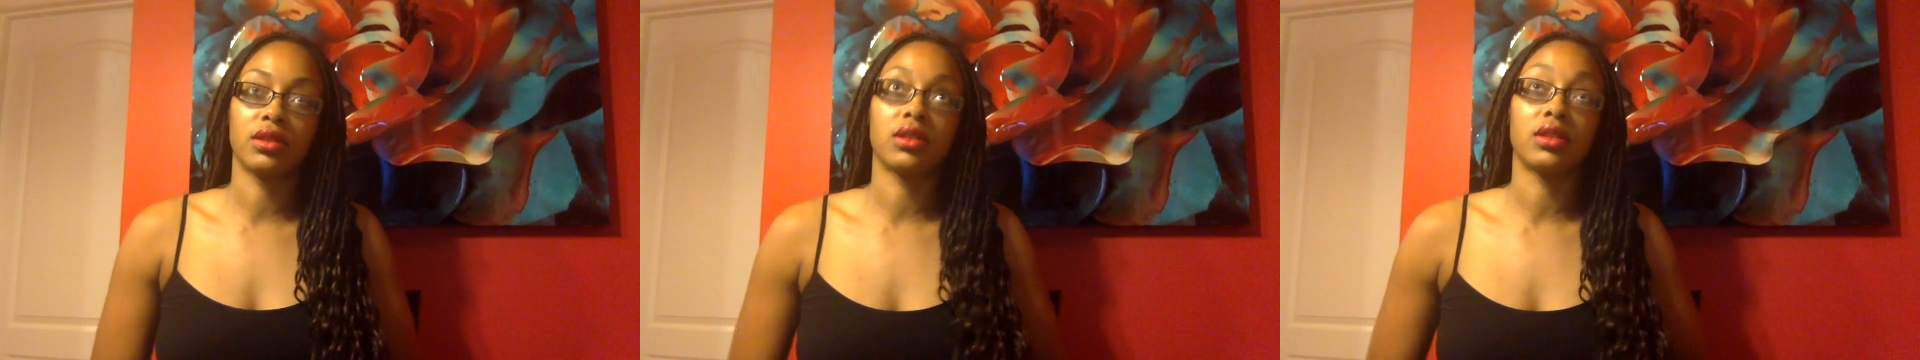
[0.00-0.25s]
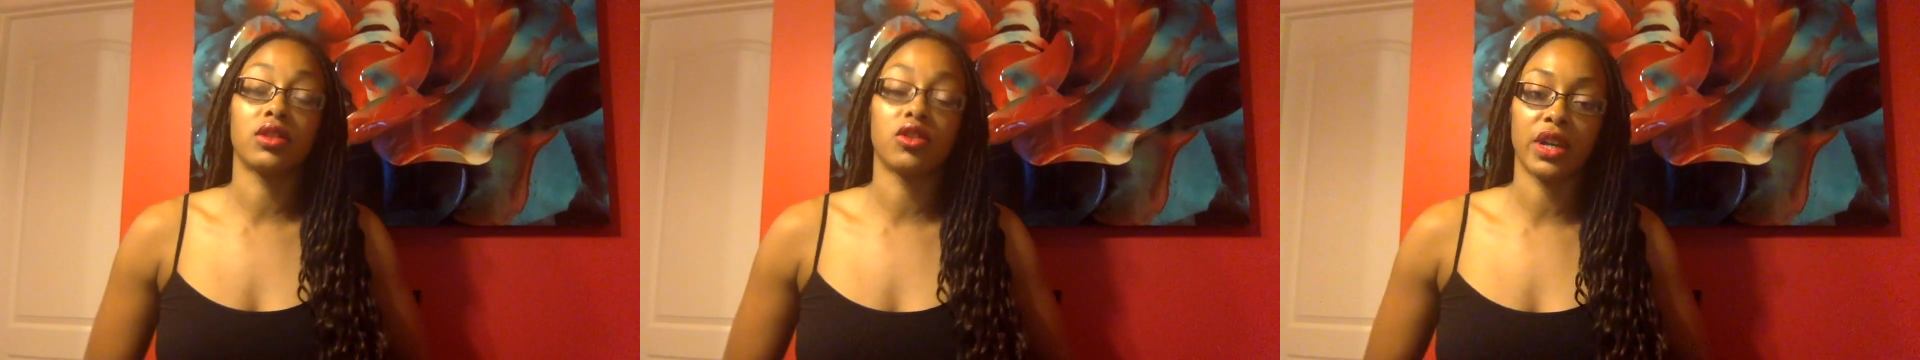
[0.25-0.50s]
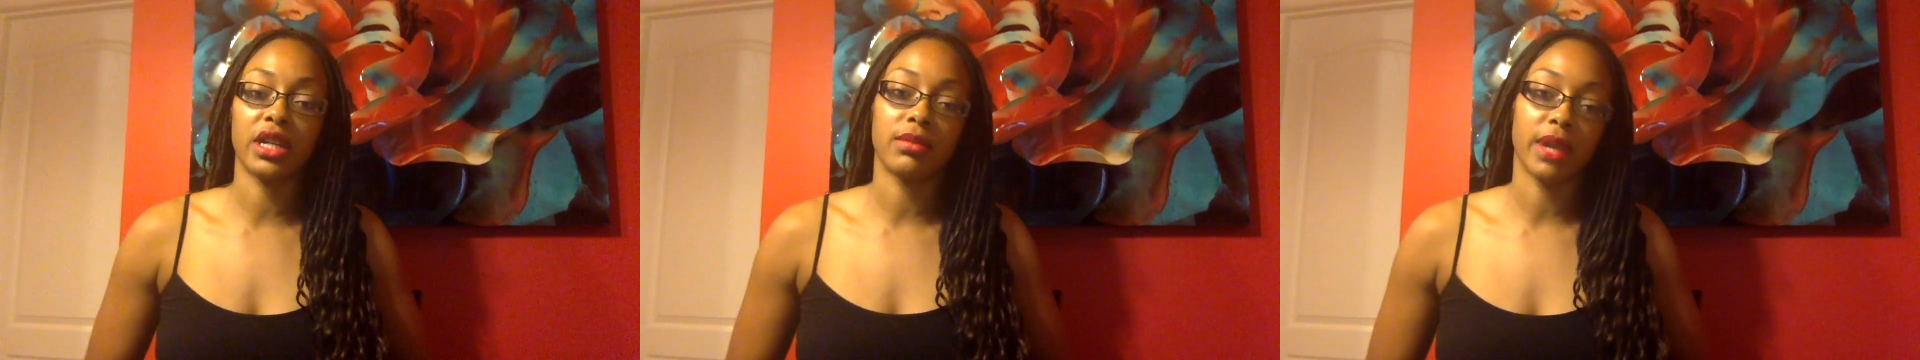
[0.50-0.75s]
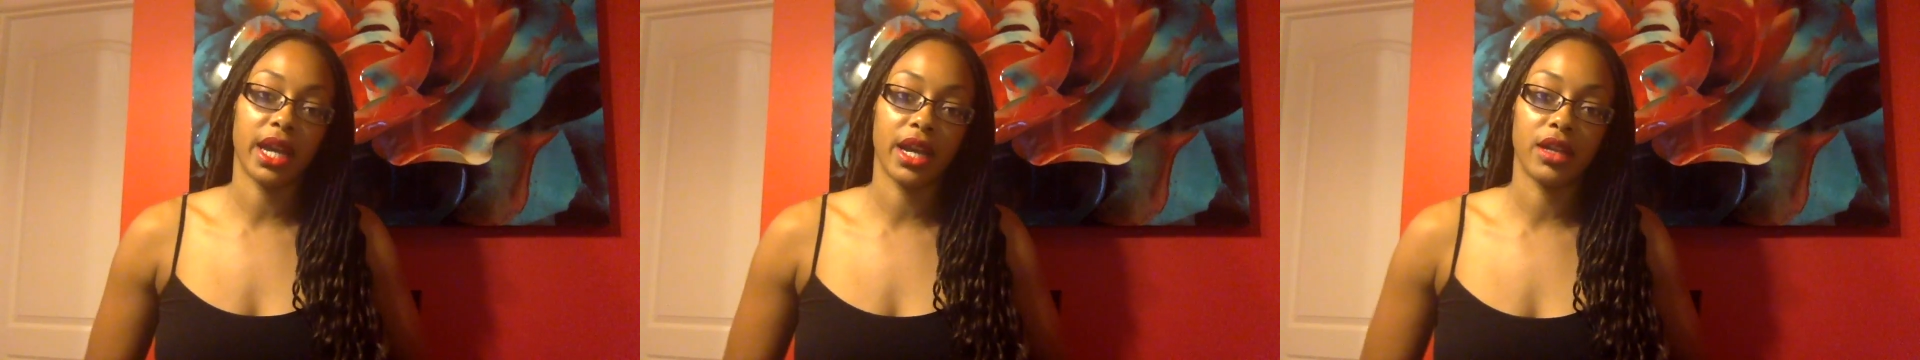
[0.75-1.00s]
to straighten
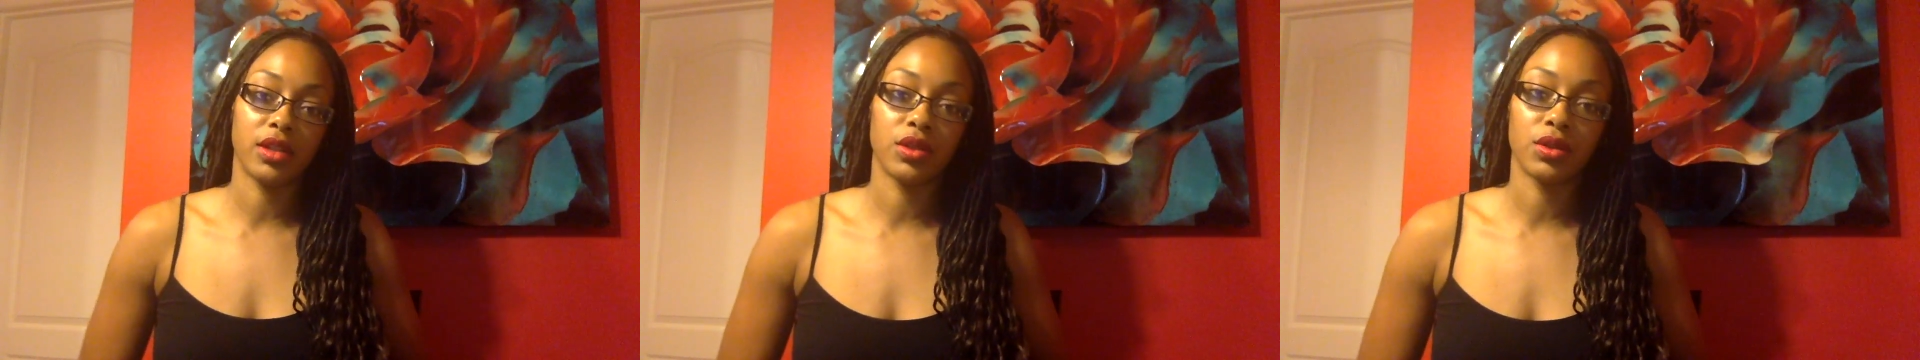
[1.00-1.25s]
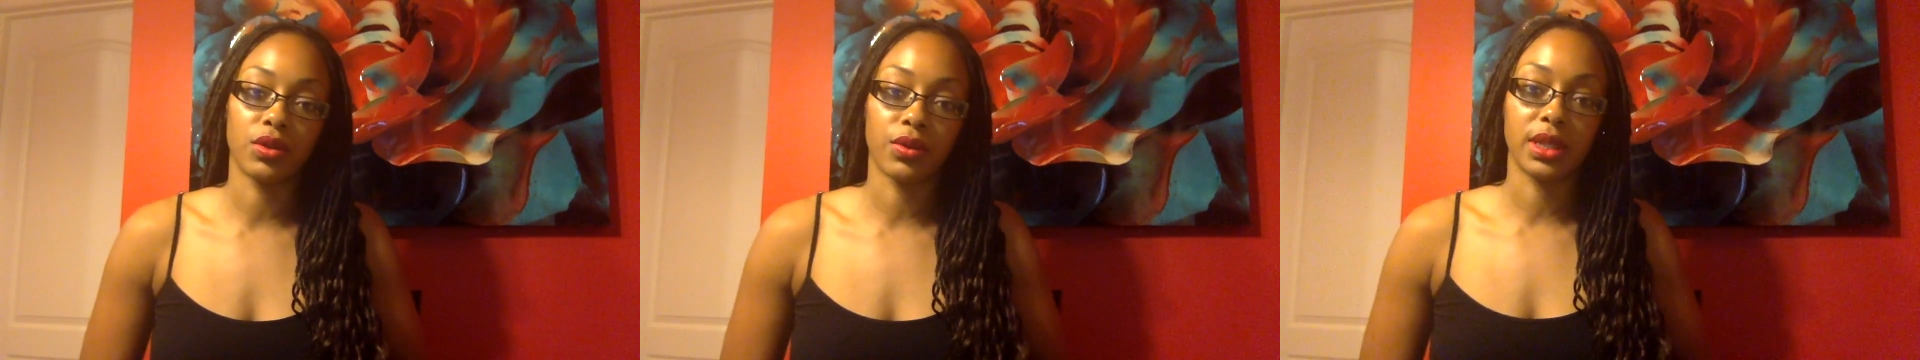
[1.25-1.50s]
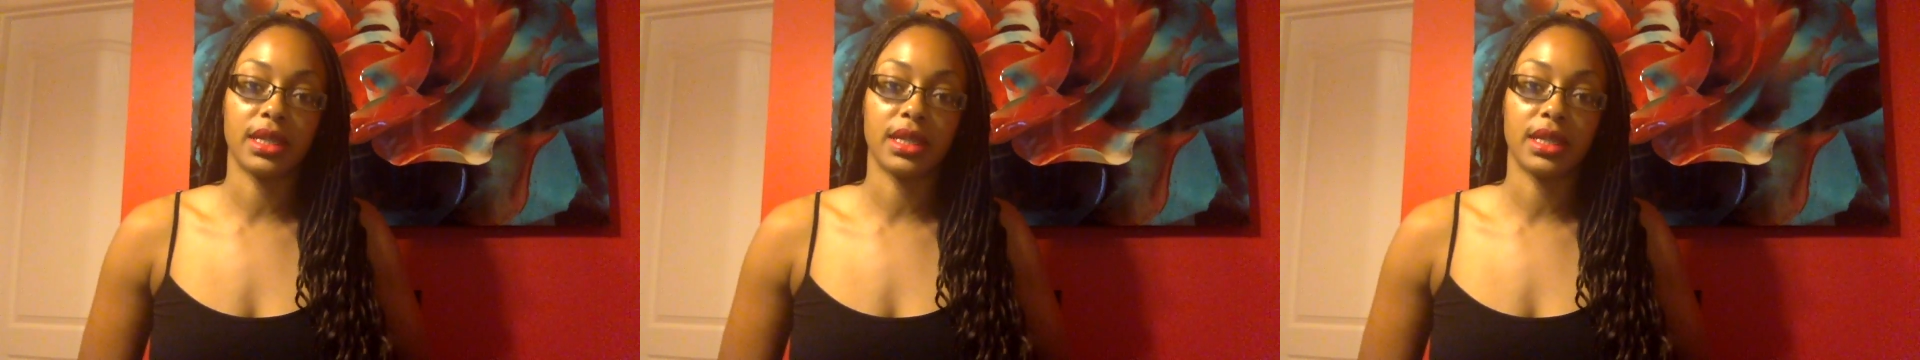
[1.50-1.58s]
my hair two to three